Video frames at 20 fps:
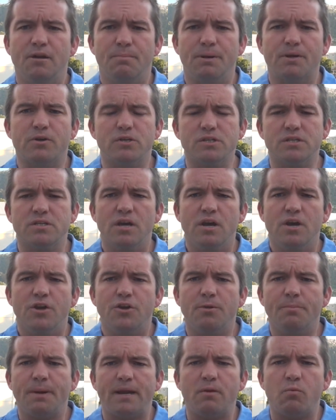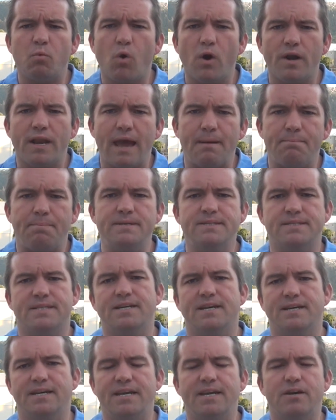Because no matter what happens
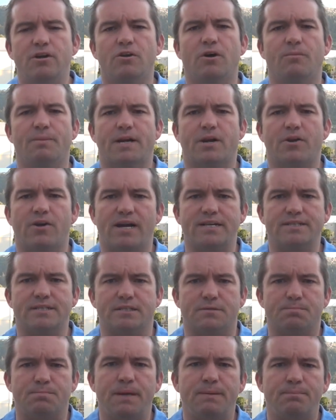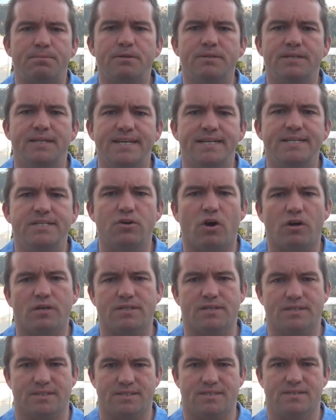in an economic crisis, people need
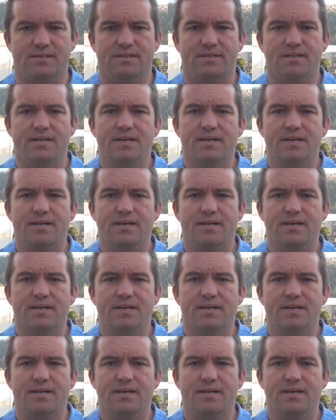doctors.